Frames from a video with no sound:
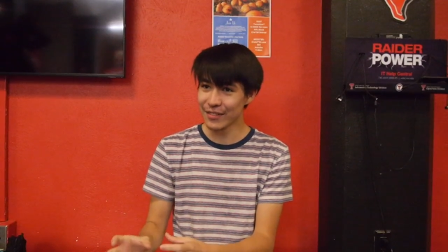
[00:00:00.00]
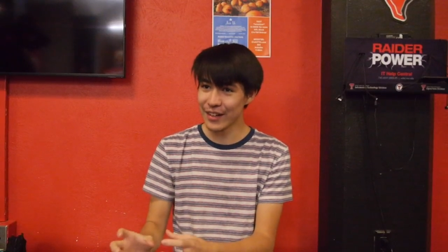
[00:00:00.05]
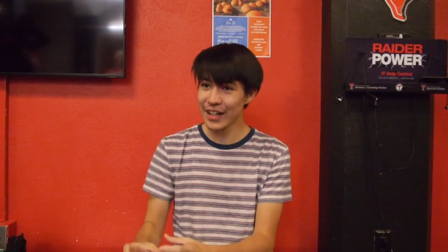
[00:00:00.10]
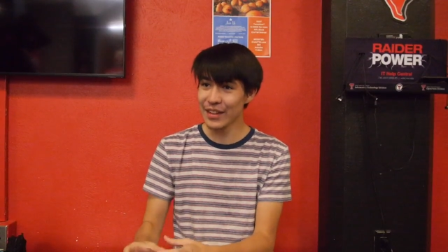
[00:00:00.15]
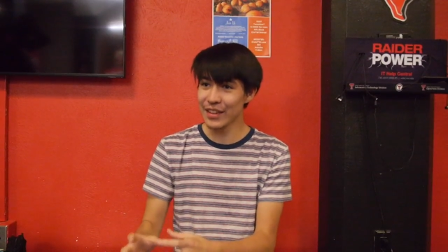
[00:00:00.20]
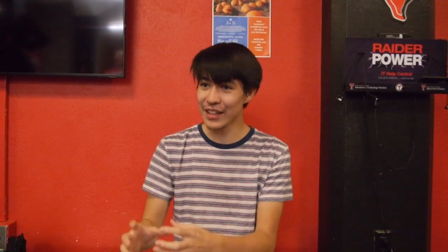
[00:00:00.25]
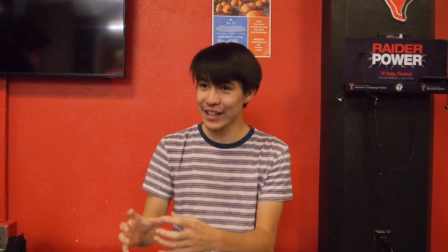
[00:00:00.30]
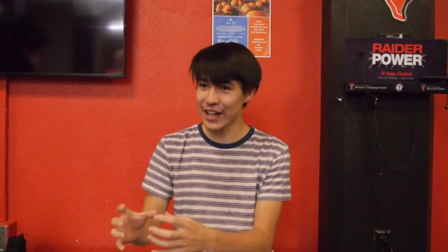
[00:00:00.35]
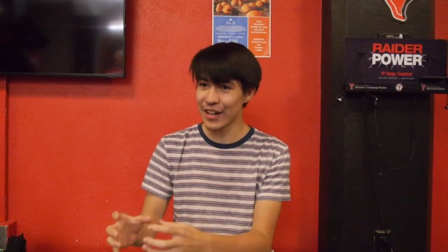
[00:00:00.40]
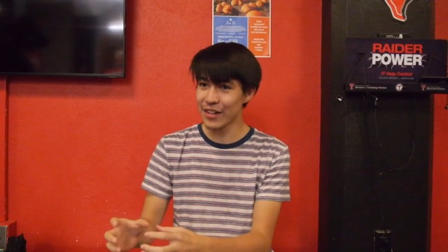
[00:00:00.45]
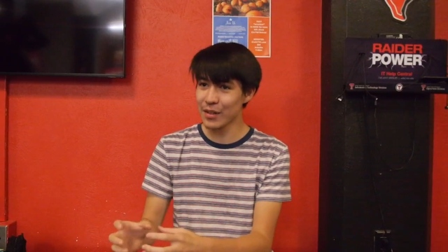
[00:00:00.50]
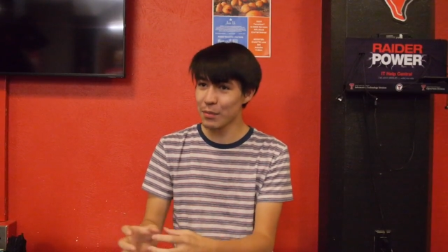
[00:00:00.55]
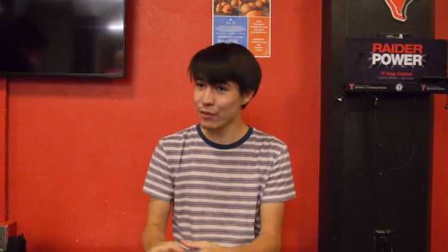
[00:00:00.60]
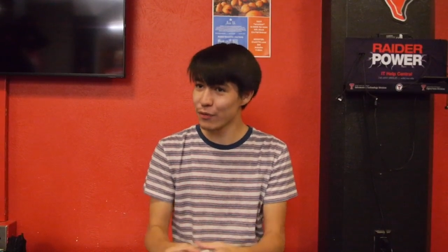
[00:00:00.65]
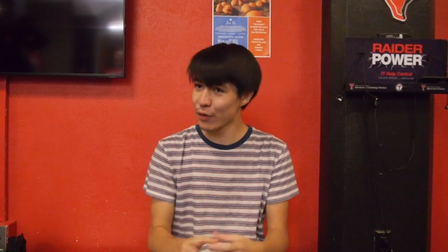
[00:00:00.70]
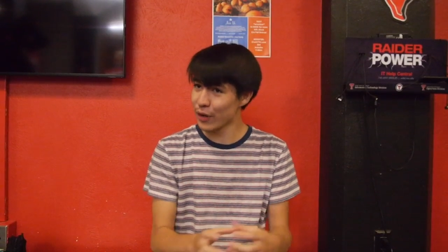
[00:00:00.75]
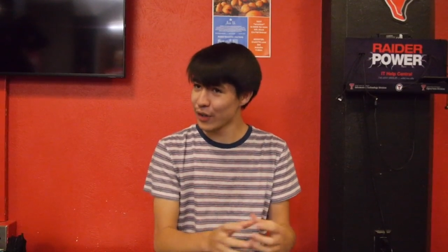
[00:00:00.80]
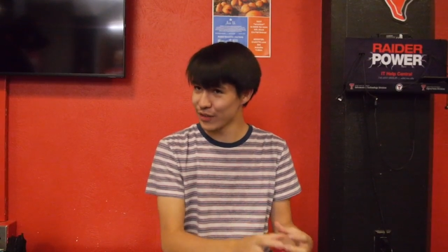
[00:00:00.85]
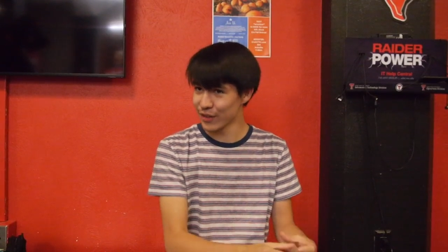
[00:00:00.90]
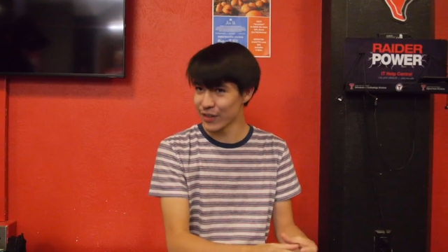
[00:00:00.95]
right, the character
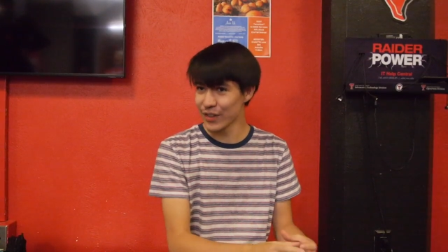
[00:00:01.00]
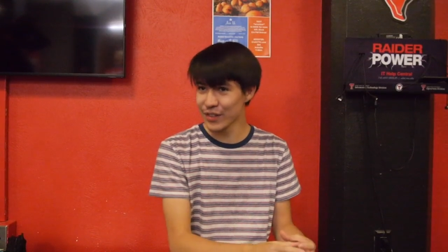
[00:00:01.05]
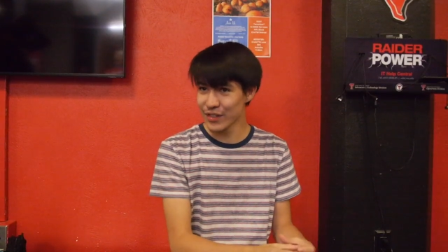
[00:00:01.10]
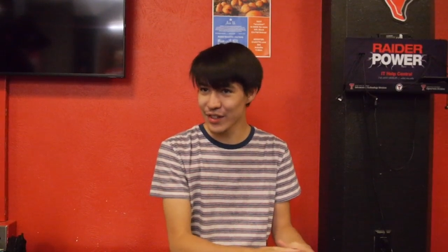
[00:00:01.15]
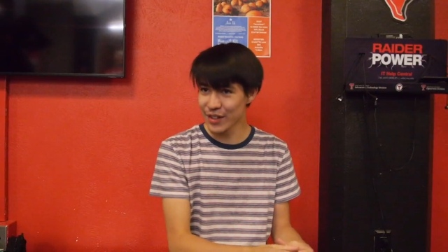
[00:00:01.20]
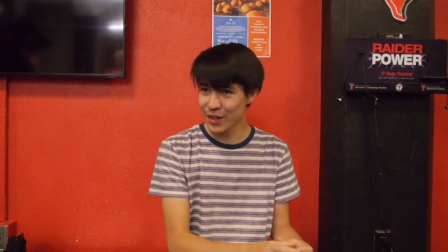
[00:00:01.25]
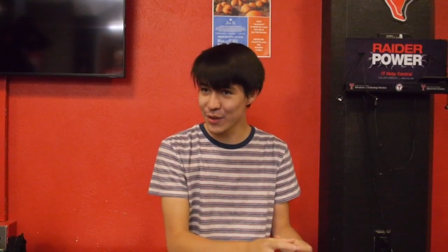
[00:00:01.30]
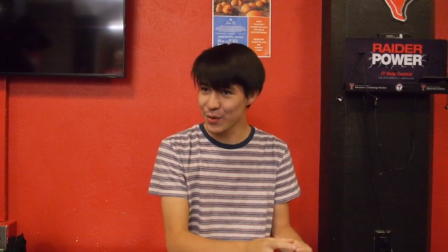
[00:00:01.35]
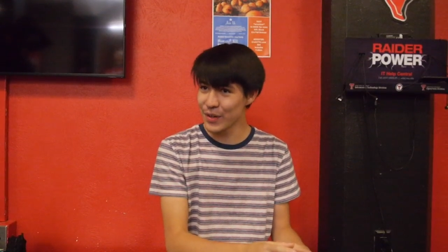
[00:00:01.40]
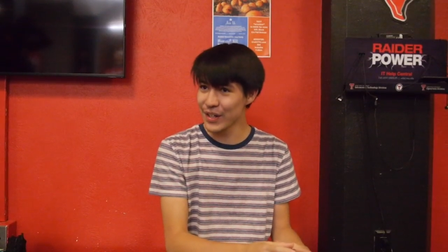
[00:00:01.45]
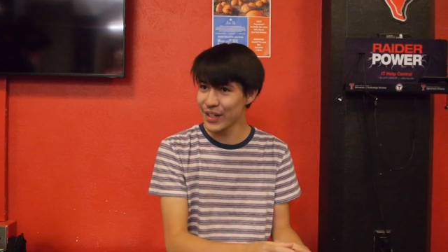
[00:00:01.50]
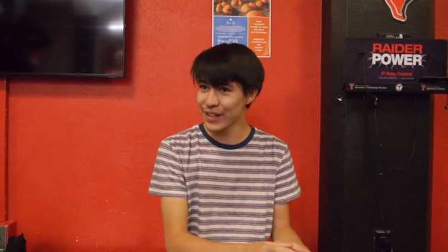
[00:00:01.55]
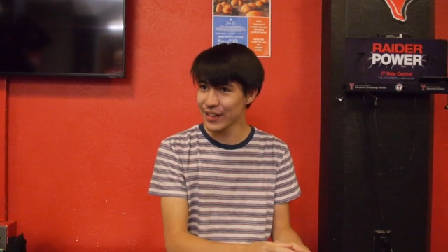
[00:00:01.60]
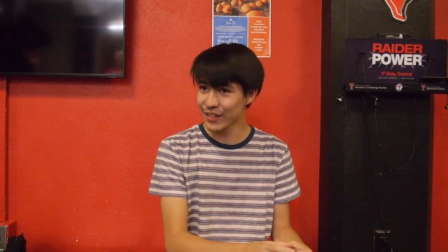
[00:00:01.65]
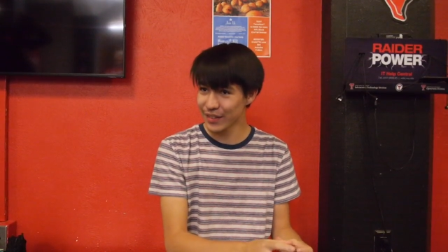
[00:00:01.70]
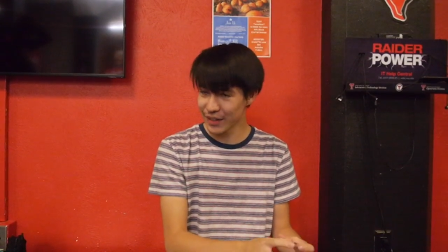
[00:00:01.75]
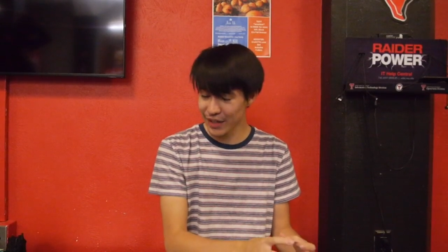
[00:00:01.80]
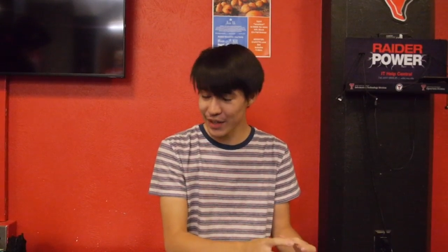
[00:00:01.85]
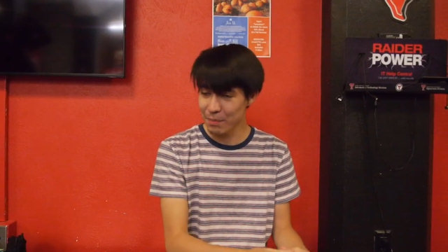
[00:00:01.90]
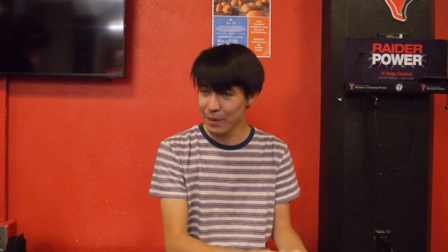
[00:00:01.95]
before I turned into the queen,
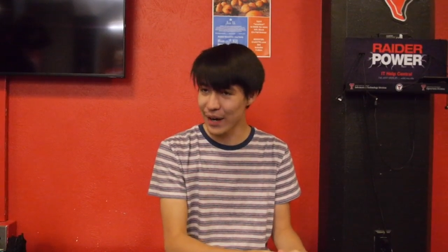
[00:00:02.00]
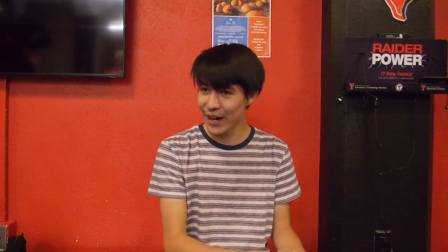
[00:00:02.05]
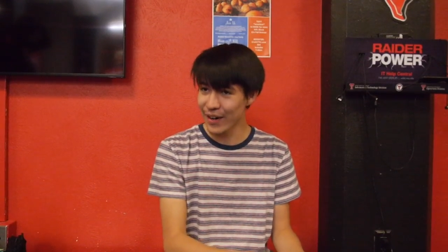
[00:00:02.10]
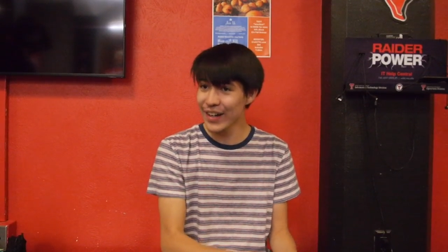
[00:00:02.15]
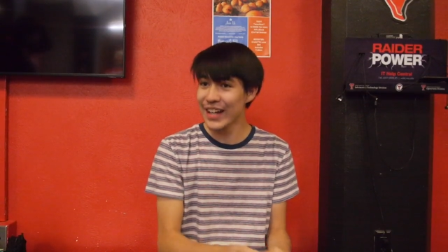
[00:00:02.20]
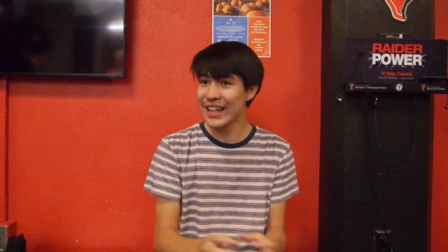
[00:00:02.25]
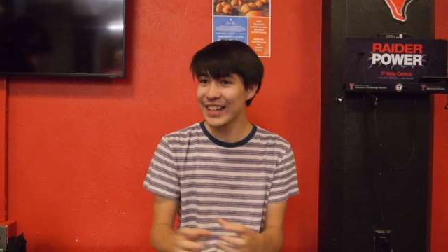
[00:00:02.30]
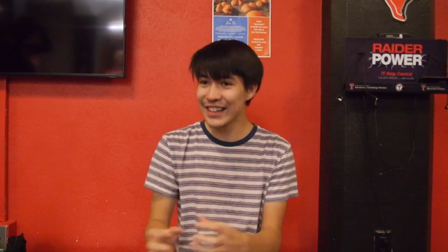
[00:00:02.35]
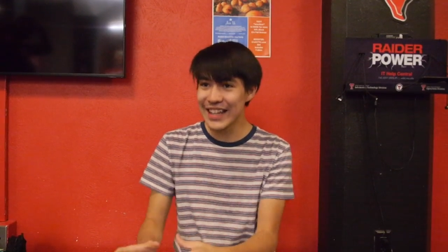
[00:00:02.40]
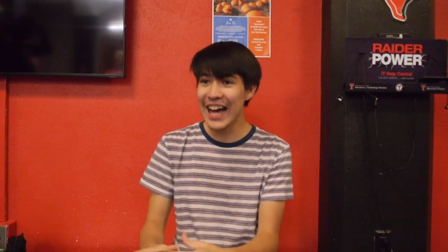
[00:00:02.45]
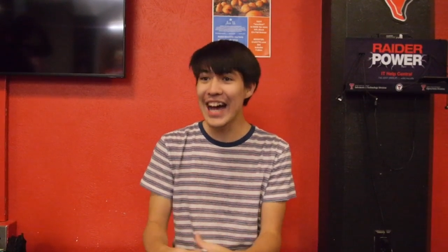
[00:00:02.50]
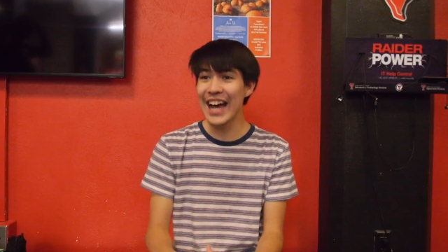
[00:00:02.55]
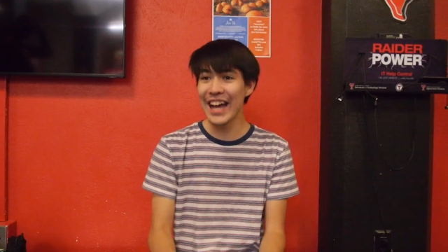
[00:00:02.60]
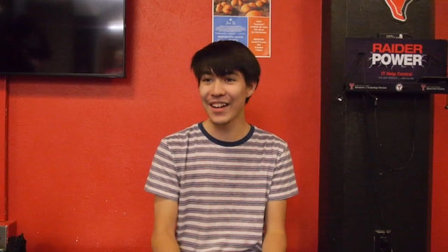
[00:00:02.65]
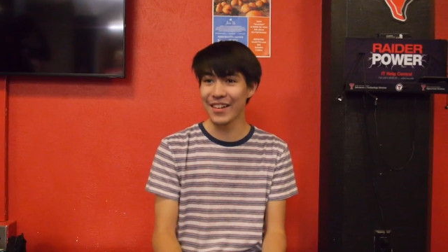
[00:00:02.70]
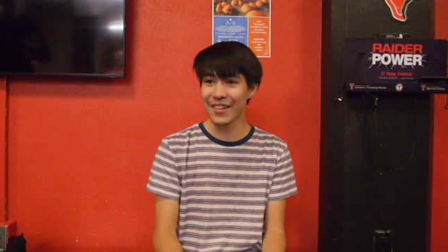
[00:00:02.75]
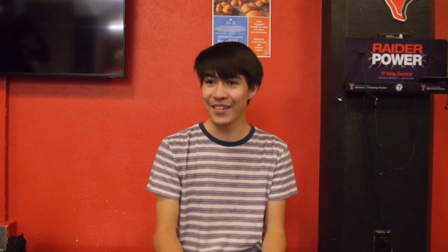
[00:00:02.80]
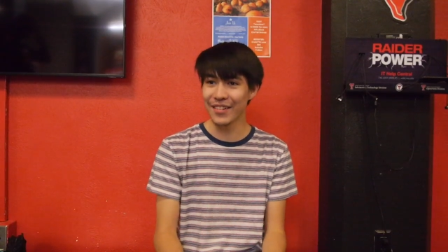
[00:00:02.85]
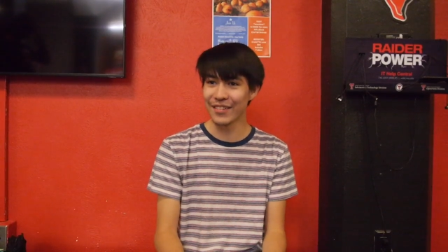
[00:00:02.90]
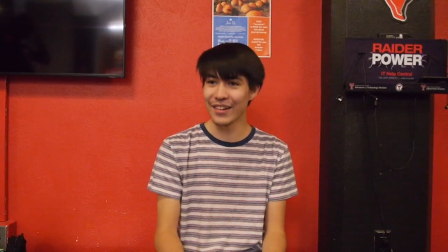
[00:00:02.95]
yeah. the pirate,
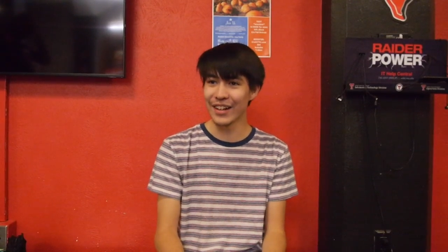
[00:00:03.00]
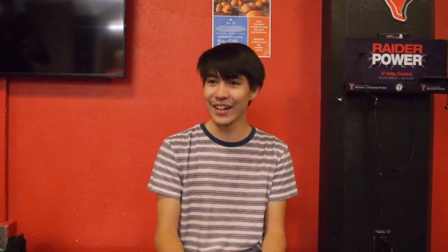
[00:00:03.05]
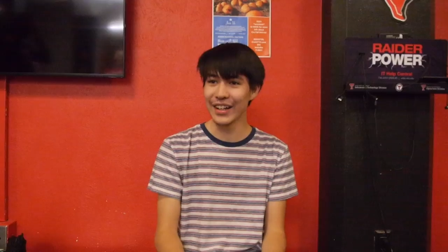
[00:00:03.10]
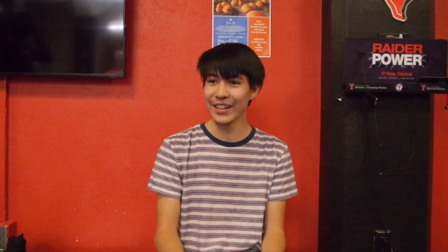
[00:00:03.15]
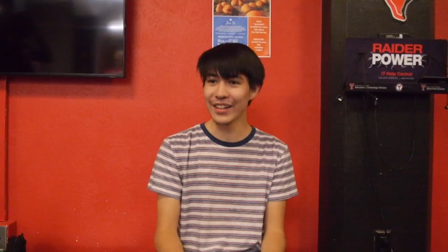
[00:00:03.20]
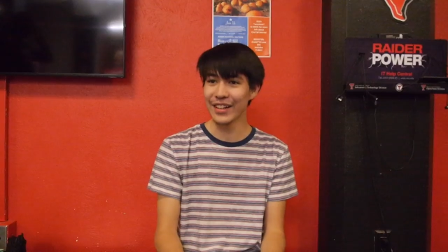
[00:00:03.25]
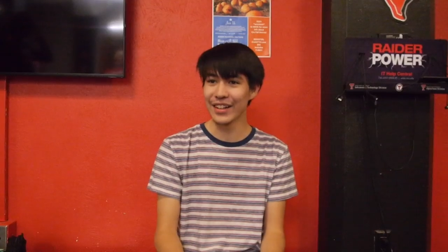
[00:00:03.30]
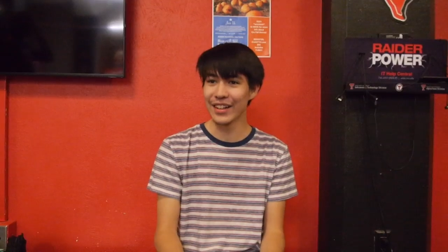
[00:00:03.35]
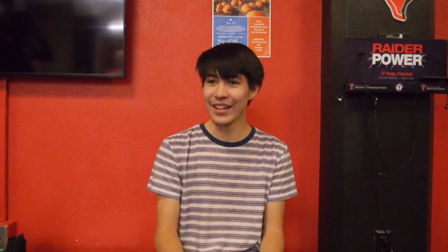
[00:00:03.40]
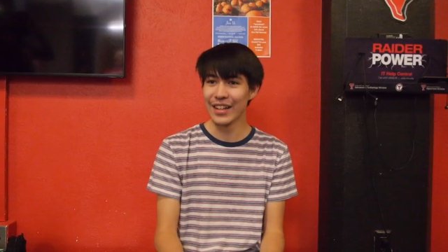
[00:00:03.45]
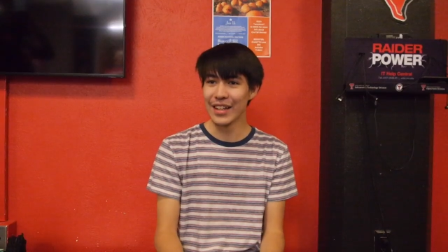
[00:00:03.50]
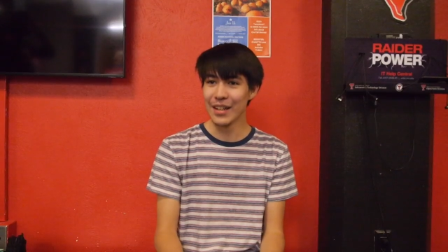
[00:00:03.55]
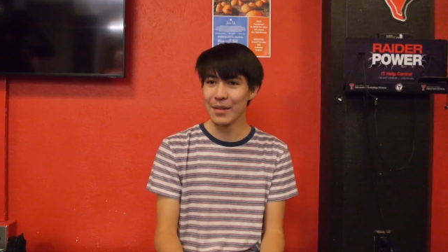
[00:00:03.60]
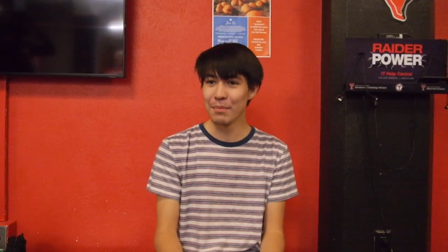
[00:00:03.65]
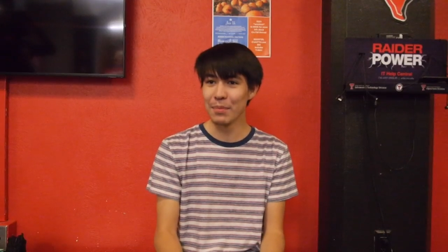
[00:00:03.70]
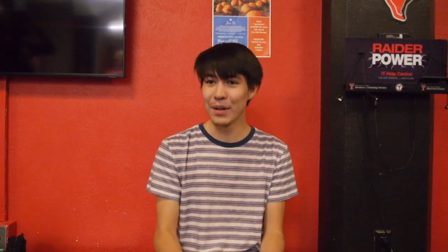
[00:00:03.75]
died, right? All right.